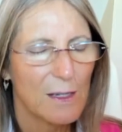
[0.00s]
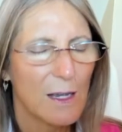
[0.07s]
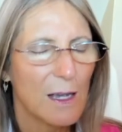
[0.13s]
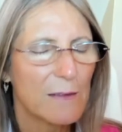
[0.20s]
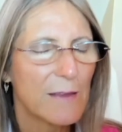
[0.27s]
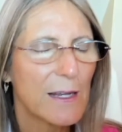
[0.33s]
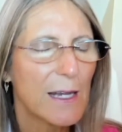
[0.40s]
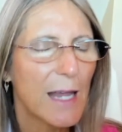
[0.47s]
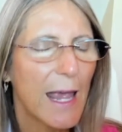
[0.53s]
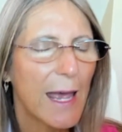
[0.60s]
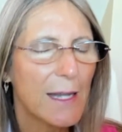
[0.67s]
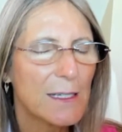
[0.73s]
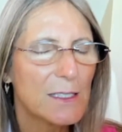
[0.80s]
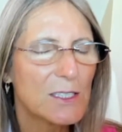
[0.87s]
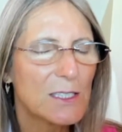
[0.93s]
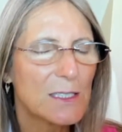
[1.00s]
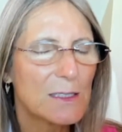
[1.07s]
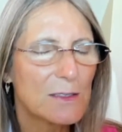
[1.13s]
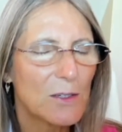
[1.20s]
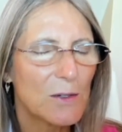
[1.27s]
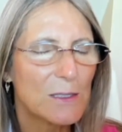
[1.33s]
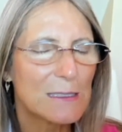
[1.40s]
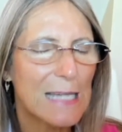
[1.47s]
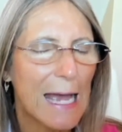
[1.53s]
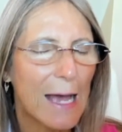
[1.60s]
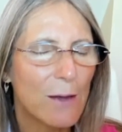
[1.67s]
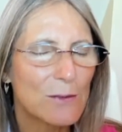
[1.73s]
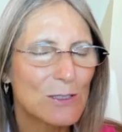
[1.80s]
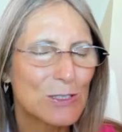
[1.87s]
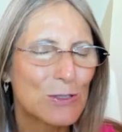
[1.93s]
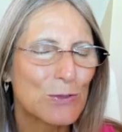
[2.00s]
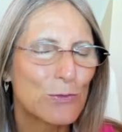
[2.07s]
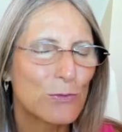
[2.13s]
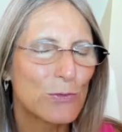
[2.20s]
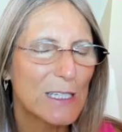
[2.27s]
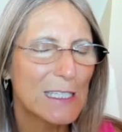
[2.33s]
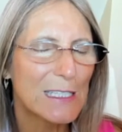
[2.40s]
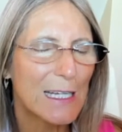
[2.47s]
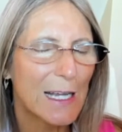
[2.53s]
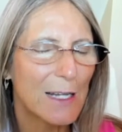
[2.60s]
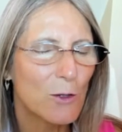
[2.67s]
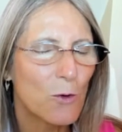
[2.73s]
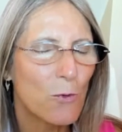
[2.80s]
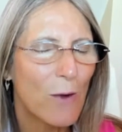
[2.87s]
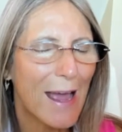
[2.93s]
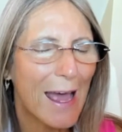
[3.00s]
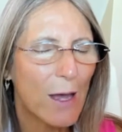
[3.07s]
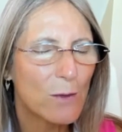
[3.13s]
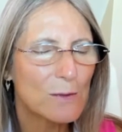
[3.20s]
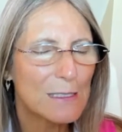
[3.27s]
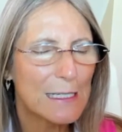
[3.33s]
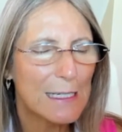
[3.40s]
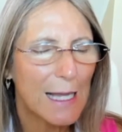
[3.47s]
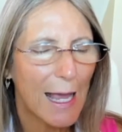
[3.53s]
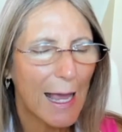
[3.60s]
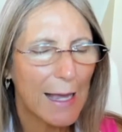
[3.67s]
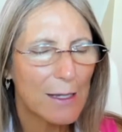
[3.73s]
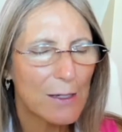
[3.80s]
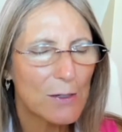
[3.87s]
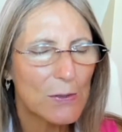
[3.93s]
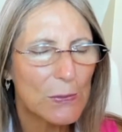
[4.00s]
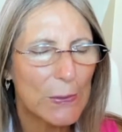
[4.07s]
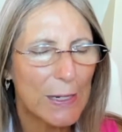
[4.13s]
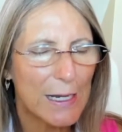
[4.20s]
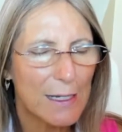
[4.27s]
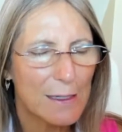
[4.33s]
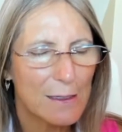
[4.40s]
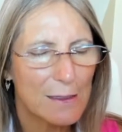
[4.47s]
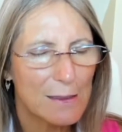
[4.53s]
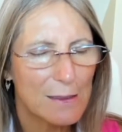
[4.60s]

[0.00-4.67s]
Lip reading: And that energy is going down to your feet and grounding, anchoring